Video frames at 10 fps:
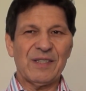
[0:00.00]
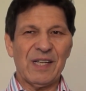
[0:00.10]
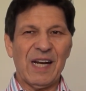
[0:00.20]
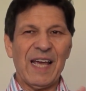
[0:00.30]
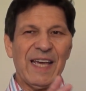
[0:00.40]

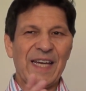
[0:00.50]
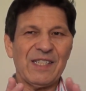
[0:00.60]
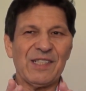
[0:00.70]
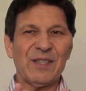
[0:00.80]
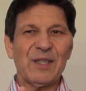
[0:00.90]
delay
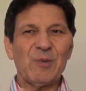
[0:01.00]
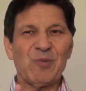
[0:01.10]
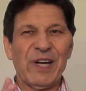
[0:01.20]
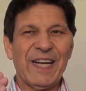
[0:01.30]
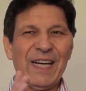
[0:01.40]
it,
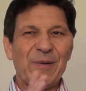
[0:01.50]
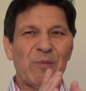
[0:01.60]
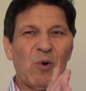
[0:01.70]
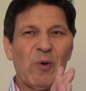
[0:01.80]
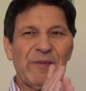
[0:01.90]
bringing it
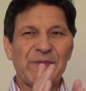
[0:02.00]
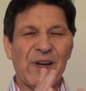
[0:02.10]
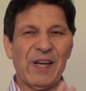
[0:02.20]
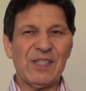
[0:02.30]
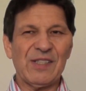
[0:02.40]
more in
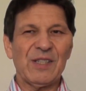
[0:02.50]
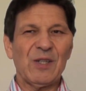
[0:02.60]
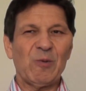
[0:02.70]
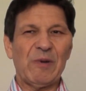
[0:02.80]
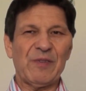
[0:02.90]
phase
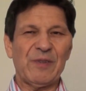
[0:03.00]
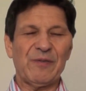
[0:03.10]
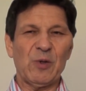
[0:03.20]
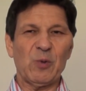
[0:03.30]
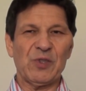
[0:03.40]
with the
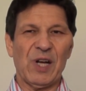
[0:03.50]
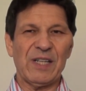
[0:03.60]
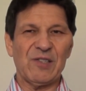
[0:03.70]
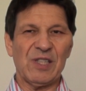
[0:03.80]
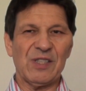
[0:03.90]
fuel
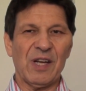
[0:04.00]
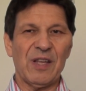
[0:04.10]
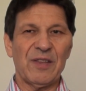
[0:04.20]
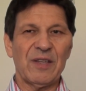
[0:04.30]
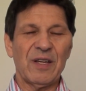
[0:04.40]
changes,
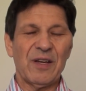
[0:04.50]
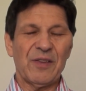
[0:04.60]
and